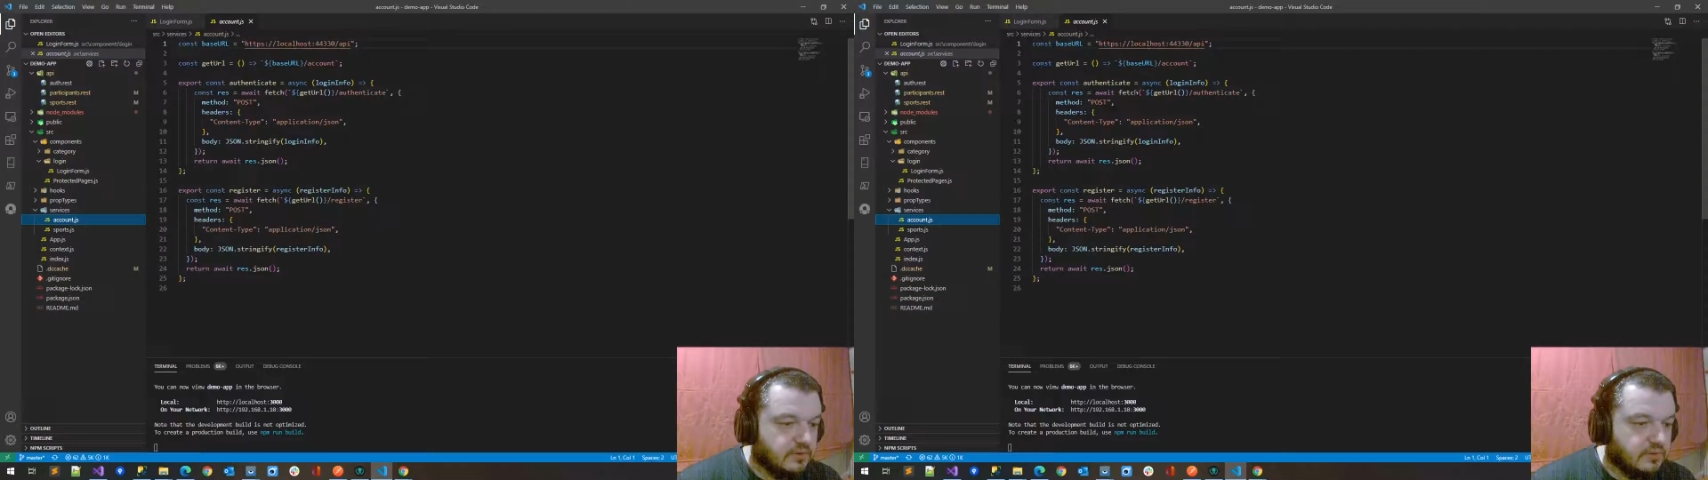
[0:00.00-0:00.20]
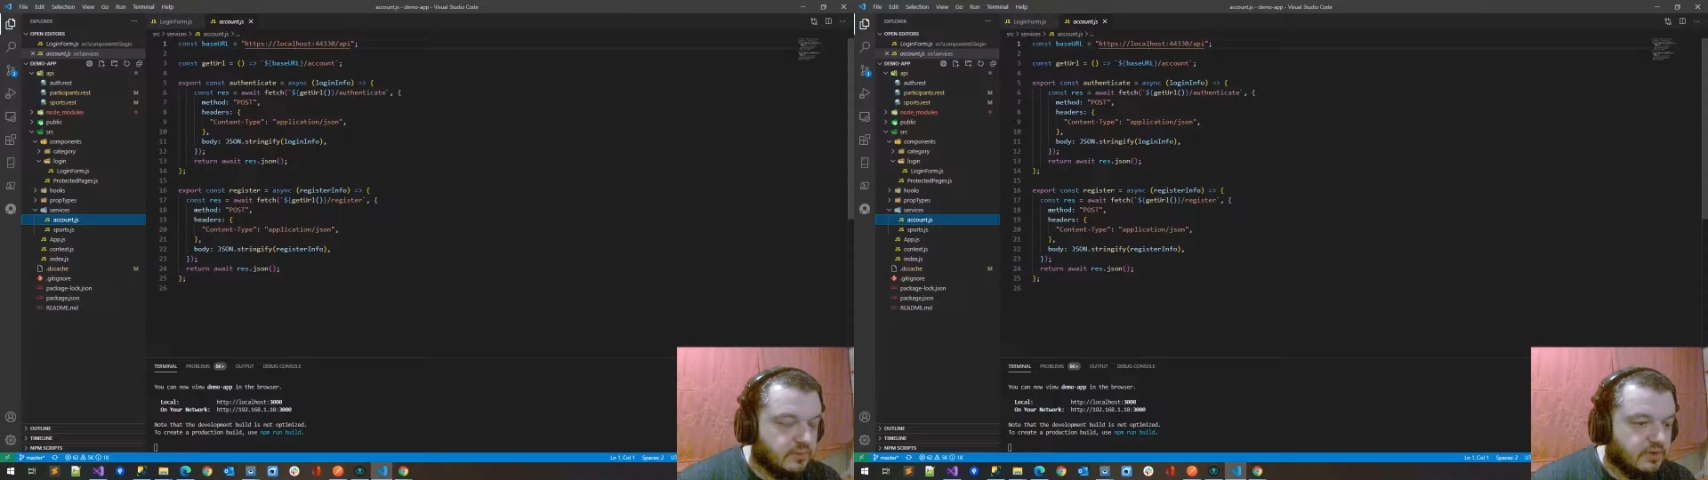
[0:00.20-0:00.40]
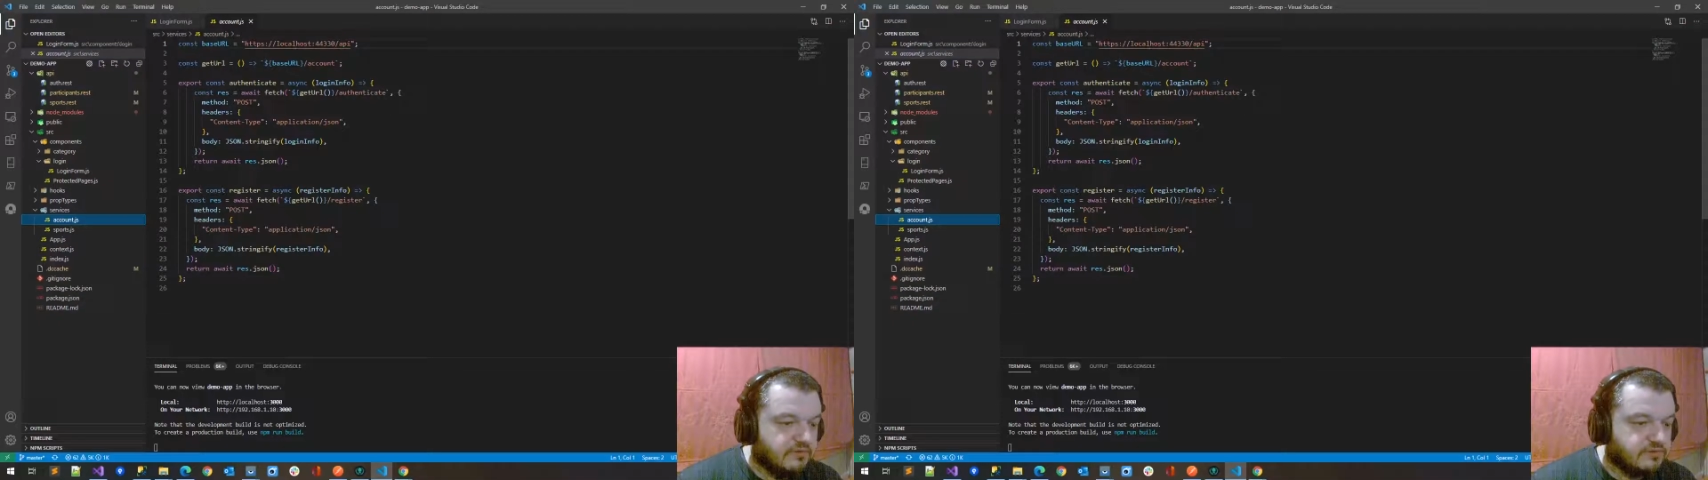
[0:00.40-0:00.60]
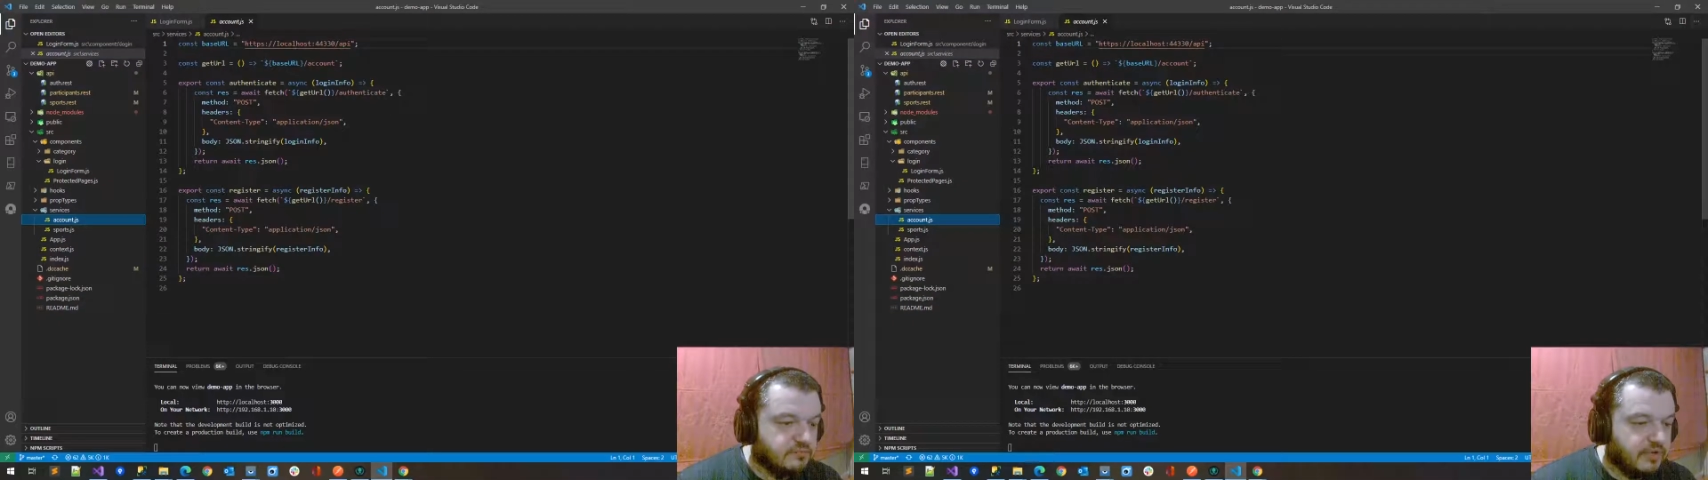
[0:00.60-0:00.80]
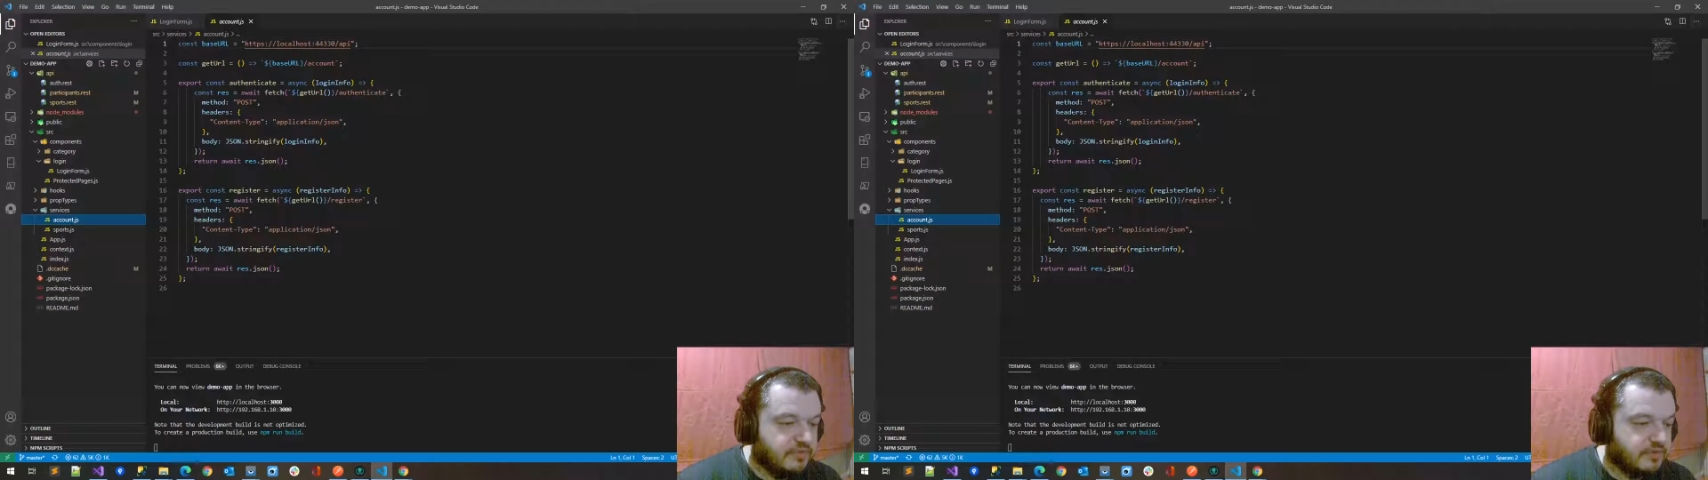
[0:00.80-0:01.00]
We have two
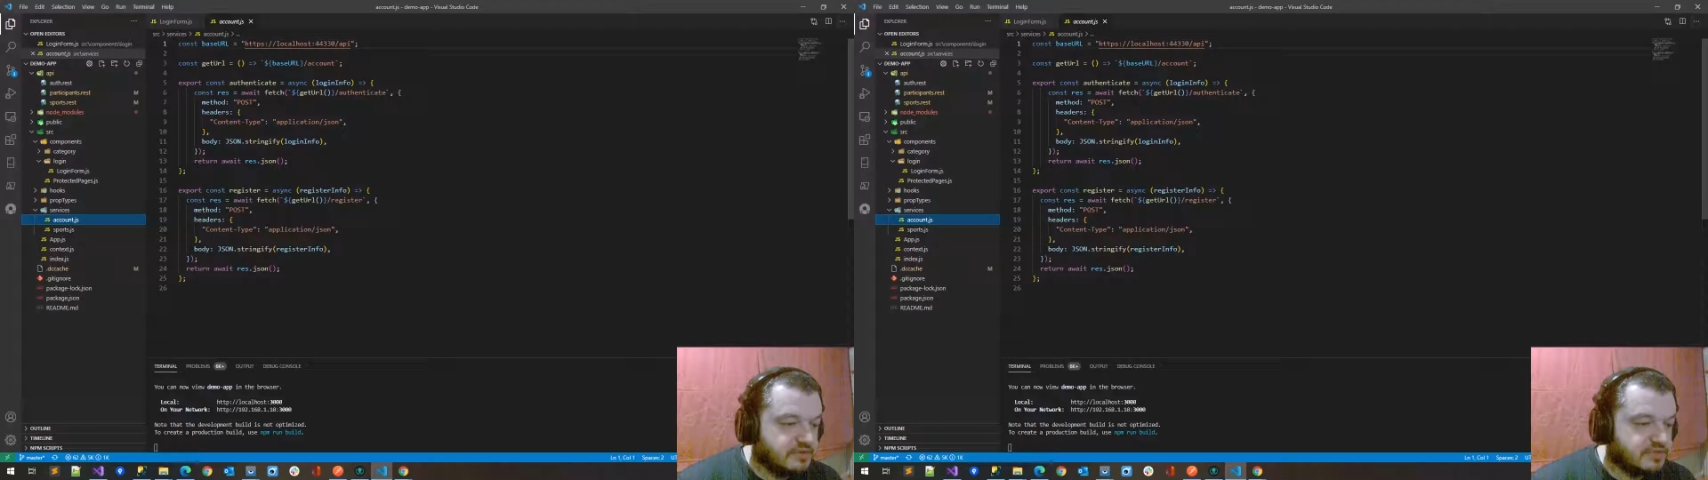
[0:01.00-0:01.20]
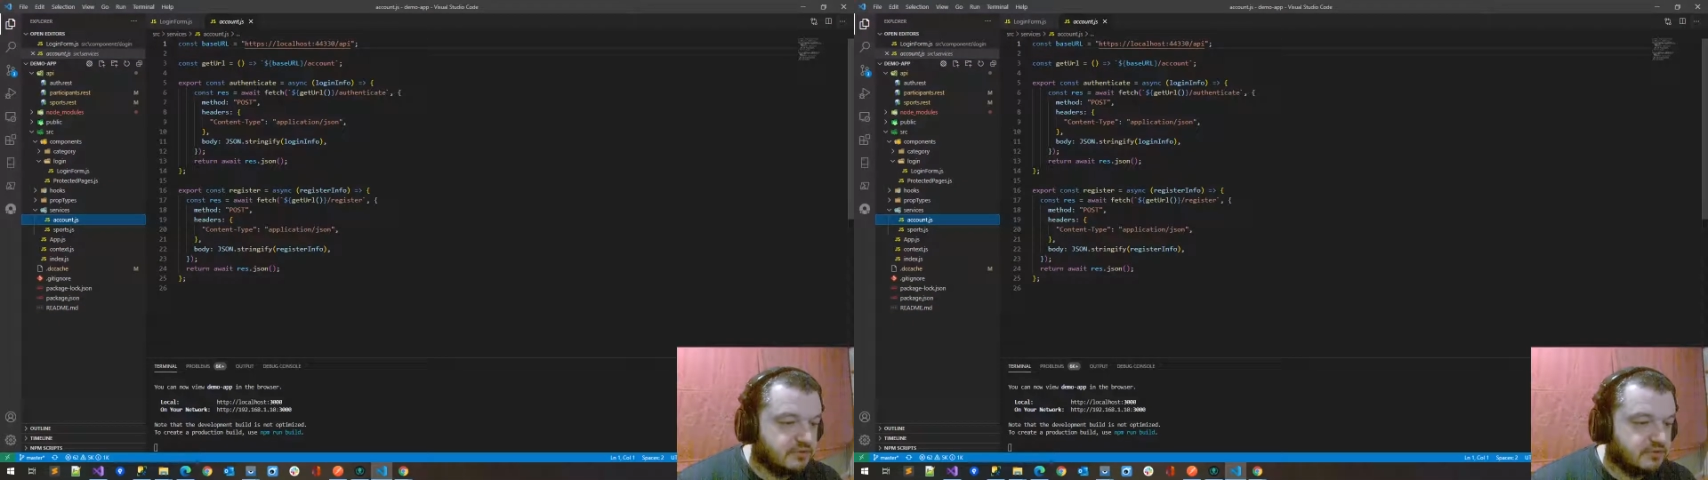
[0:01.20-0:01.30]
methods,